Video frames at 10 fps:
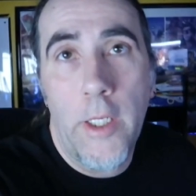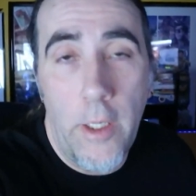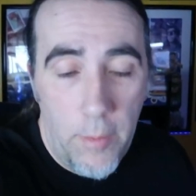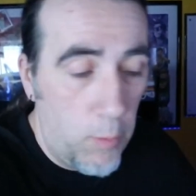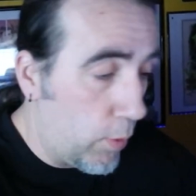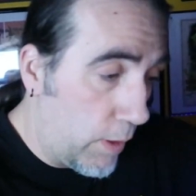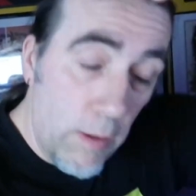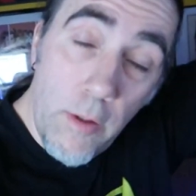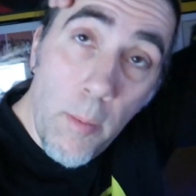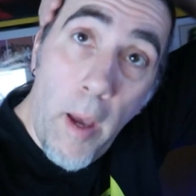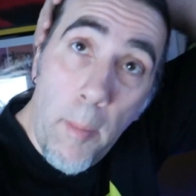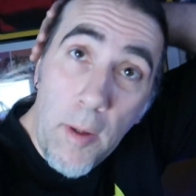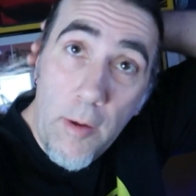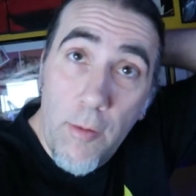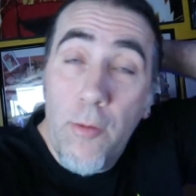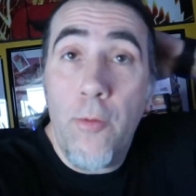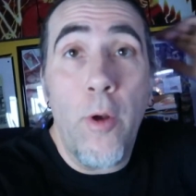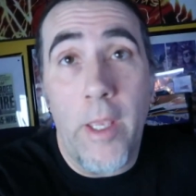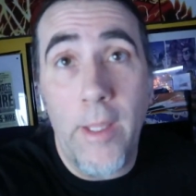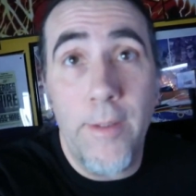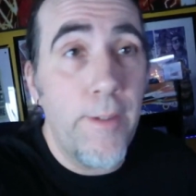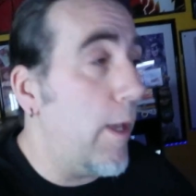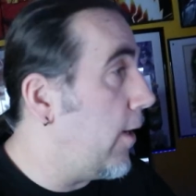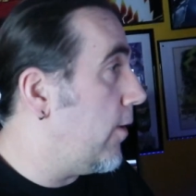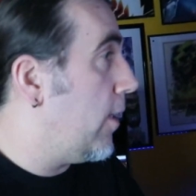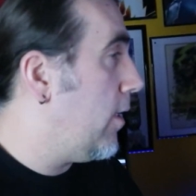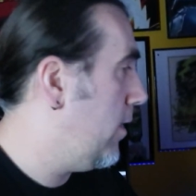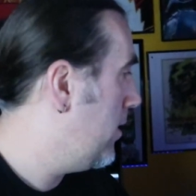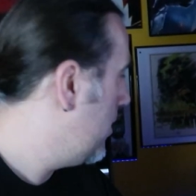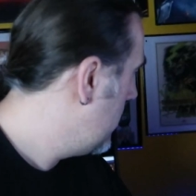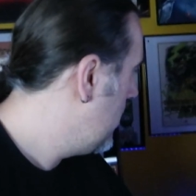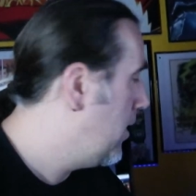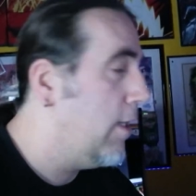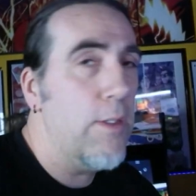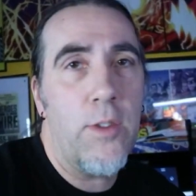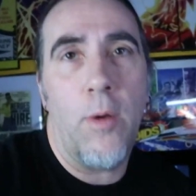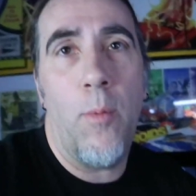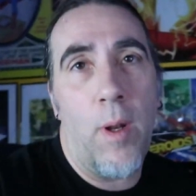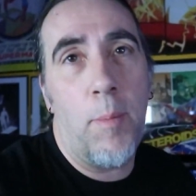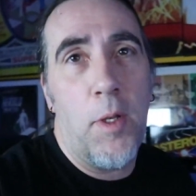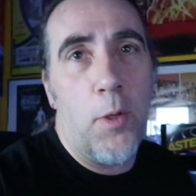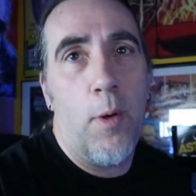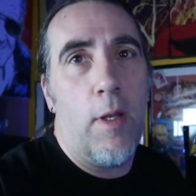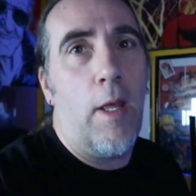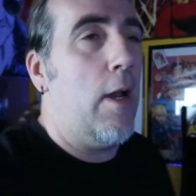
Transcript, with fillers: Good morning, YouTube. Happy freaking Saturday. So what I've been doing